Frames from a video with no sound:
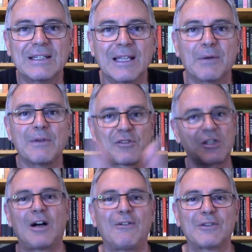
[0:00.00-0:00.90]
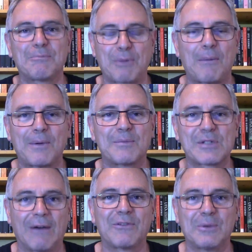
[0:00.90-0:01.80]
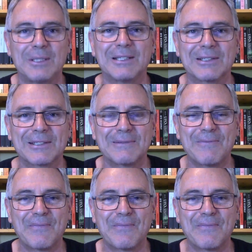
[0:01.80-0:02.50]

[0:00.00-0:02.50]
then we've solved the problems of the world.